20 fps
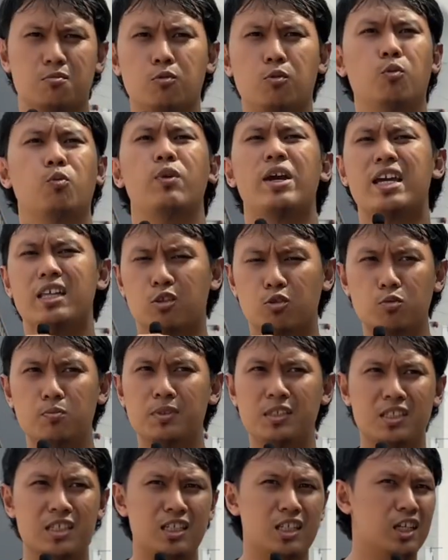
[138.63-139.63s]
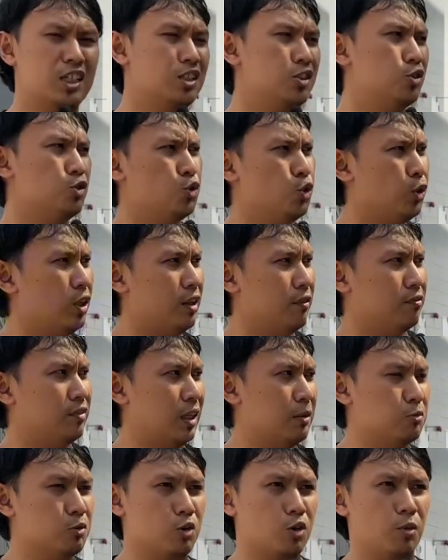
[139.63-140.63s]
way too busy and you don't have
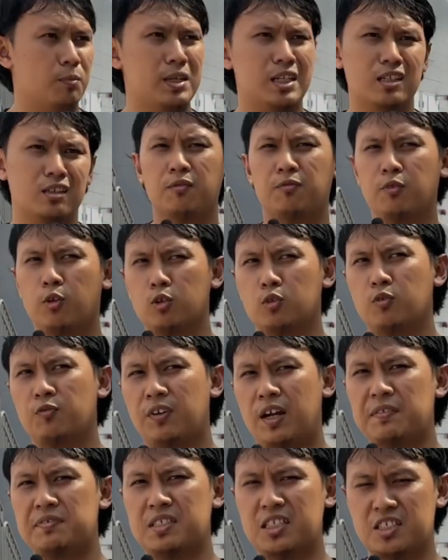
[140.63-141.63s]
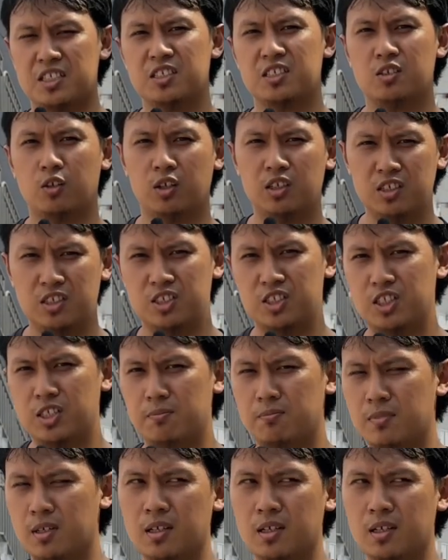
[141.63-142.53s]
time to commit 4 to 5 sessions in the gym,